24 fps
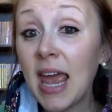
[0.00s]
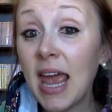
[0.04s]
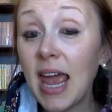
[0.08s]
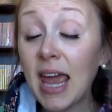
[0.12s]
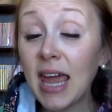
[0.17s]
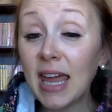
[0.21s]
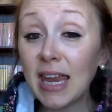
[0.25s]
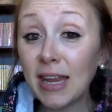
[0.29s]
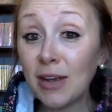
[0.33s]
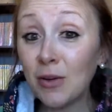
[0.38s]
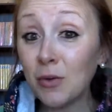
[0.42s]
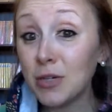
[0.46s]

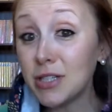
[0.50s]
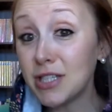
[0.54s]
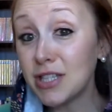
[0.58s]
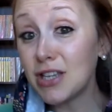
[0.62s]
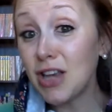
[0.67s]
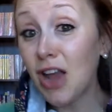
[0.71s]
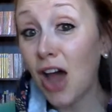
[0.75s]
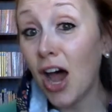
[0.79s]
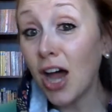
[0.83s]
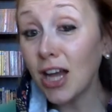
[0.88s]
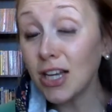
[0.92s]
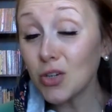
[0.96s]
and it was
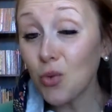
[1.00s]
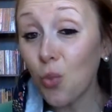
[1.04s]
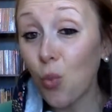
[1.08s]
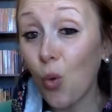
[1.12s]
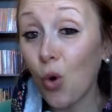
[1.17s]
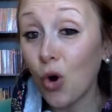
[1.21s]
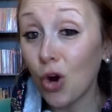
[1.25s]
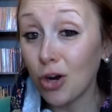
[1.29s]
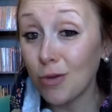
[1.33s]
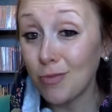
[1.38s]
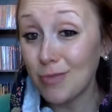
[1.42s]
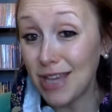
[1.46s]
not
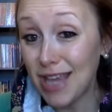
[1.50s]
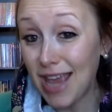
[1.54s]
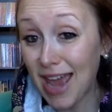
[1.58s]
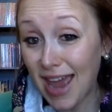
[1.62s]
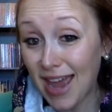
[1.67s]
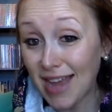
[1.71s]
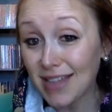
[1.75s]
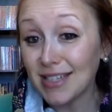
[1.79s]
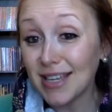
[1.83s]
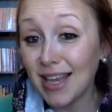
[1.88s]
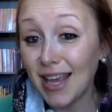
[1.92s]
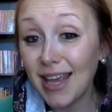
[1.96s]
warm
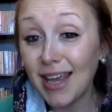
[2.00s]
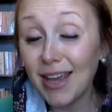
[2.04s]
yet.